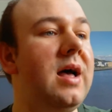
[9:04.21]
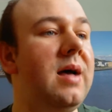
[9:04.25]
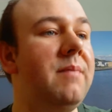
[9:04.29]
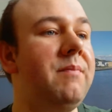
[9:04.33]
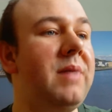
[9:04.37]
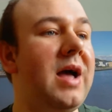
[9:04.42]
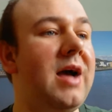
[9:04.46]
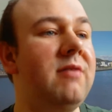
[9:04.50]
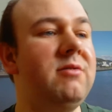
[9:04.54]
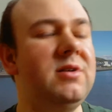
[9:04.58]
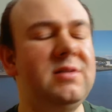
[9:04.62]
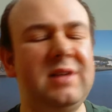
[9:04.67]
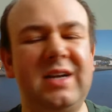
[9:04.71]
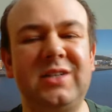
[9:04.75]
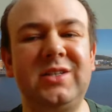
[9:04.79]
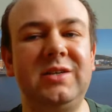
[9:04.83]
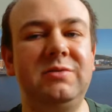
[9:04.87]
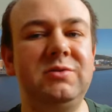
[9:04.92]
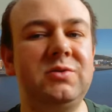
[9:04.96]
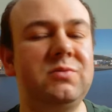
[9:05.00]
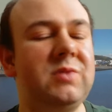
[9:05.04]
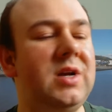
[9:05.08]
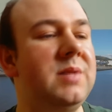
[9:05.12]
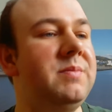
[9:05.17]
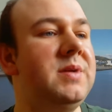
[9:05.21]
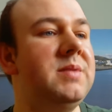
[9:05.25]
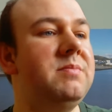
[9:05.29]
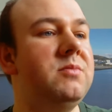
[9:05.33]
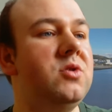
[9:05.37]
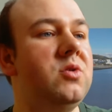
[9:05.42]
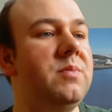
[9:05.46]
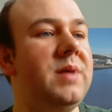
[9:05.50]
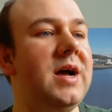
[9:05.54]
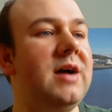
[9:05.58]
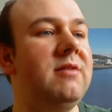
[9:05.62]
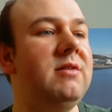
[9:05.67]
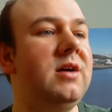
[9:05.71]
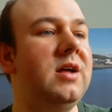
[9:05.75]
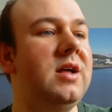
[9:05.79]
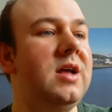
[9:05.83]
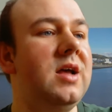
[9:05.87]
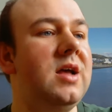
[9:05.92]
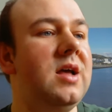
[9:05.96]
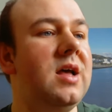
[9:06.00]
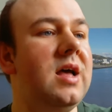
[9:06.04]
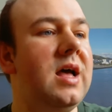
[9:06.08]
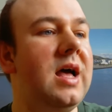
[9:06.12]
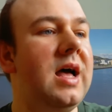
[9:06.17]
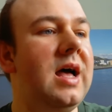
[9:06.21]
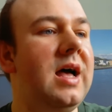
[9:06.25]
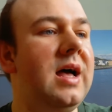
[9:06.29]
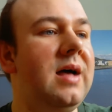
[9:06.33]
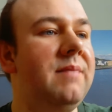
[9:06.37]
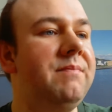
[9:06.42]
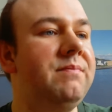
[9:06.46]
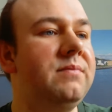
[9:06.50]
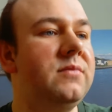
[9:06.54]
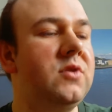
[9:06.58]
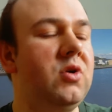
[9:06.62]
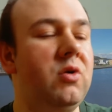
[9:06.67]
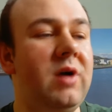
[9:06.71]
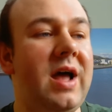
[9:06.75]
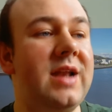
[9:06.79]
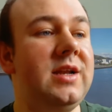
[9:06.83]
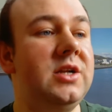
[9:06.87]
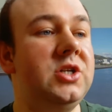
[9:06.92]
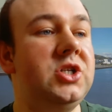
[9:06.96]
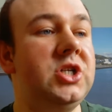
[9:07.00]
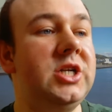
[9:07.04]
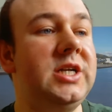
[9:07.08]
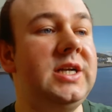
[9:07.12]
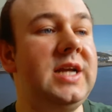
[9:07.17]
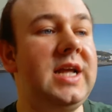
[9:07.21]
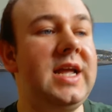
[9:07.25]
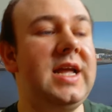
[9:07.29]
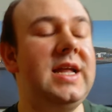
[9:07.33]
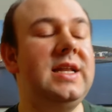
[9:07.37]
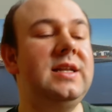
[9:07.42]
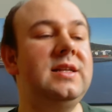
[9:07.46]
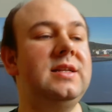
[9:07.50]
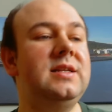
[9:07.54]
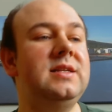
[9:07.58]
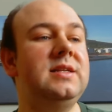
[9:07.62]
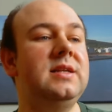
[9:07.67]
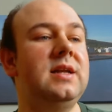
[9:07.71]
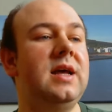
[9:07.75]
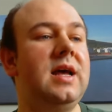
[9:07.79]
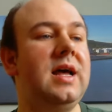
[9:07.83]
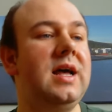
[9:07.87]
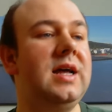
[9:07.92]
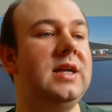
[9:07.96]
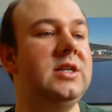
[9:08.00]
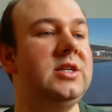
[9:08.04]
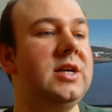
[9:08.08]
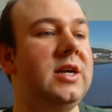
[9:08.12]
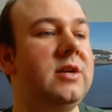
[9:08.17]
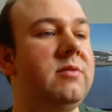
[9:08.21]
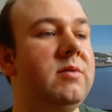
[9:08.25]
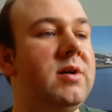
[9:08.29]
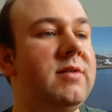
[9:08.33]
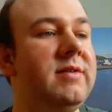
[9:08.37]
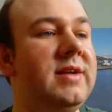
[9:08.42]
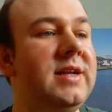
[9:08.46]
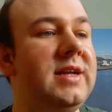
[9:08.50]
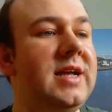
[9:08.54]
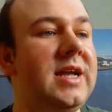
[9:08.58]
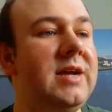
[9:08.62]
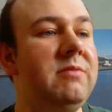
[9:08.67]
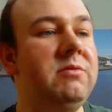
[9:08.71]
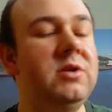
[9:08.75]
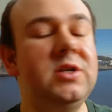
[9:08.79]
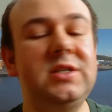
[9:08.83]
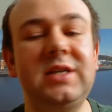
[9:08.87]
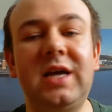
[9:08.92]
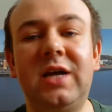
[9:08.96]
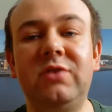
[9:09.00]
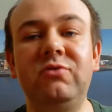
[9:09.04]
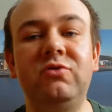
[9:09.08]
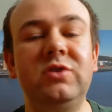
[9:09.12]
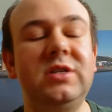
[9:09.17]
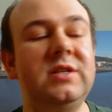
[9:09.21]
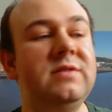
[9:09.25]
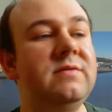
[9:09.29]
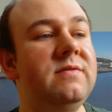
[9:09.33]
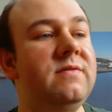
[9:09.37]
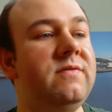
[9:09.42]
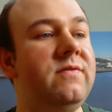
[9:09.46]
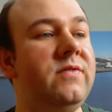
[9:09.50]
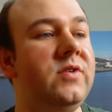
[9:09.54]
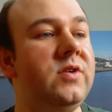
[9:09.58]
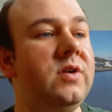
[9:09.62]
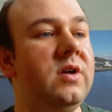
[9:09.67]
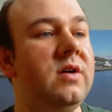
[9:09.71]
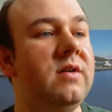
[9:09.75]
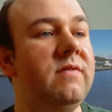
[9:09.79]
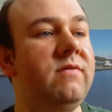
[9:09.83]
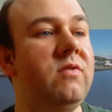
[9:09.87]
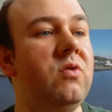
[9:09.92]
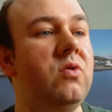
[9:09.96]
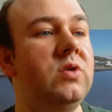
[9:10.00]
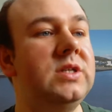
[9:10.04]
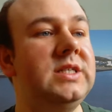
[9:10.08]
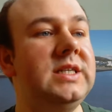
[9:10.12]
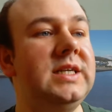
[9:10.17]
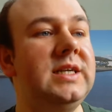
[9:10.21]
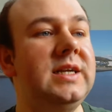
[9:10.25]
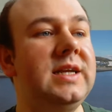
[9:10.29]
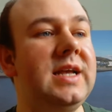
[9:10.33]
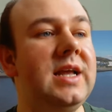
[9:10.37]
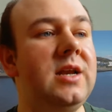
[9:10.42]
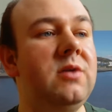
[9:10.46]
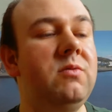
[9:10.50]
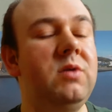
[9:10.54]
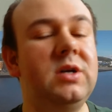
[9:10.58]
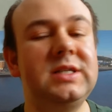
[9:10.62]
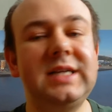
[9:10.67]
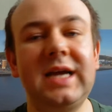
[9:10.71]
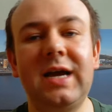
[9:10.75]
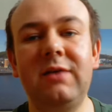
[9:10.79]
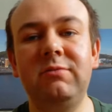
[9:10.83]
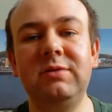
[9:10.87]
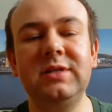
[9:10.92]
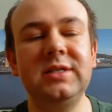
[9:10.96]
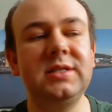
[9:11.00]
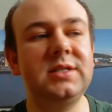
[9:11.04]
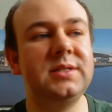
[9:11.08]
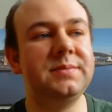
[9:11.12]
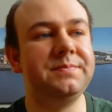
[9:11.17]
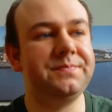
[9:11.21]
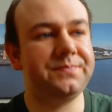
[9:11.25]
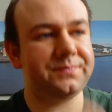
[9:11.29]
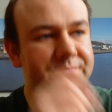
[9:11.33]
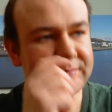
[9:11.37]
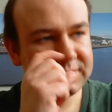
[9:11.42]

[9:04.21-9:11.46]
uh, power, actually it was quite a bit more power, um, or energy in uh, January. It was one hundred fourteen kilowatt hours.